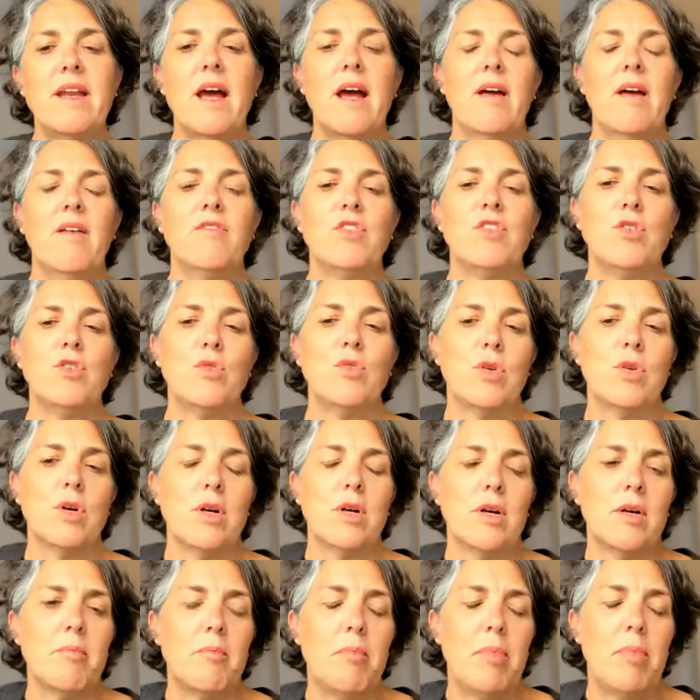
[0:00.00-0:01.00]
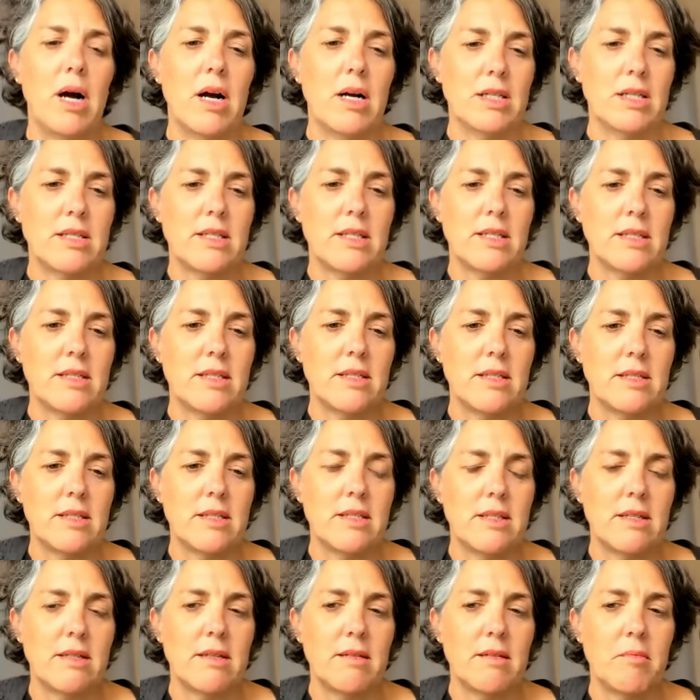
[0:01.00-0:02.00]
have your
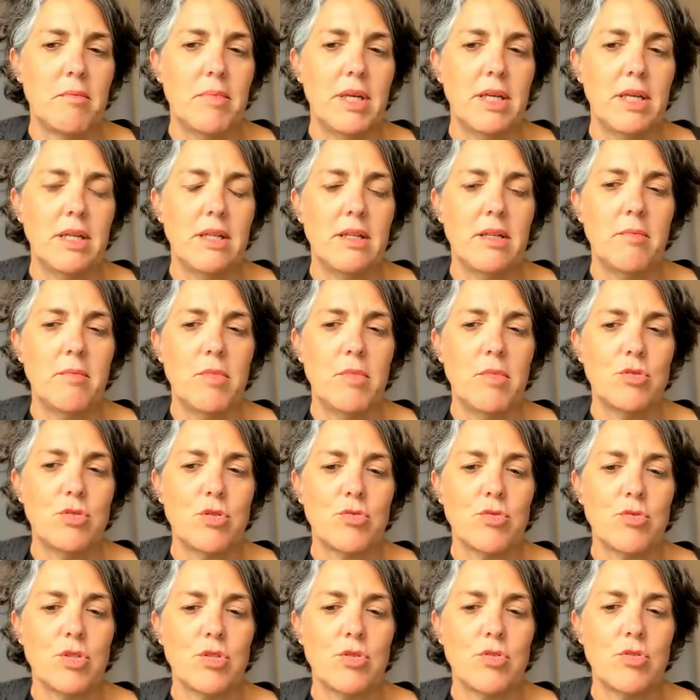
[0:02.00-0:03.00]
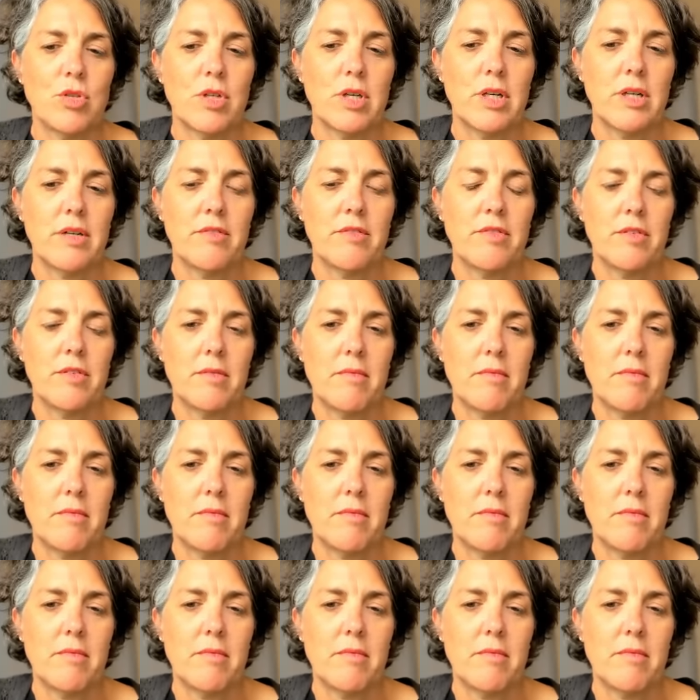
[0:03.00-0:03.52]
pauses been the most restorative?